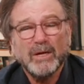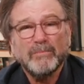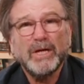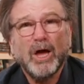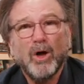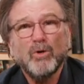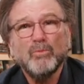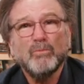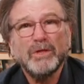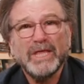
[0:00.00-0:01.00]
be
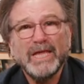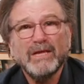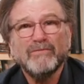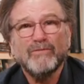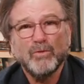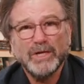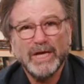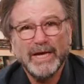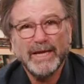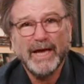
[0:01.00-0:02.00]
home within
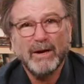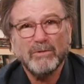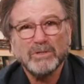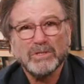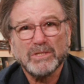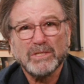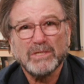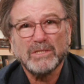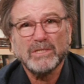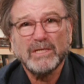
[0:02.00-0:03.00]
48 hours,
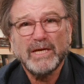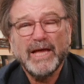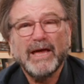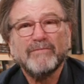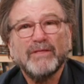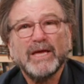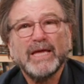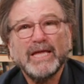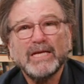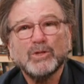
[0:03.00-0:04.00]
have their
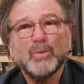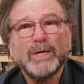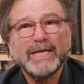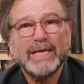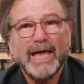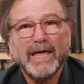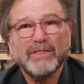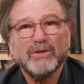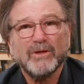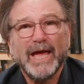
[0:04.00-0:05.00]
indwelling
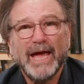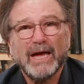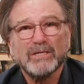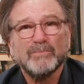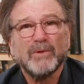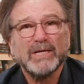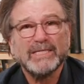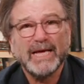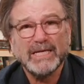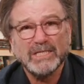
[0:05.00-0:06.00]
catheter out by
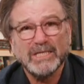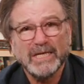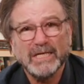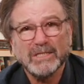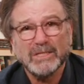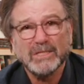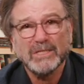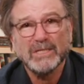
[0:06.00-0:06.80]
day 6,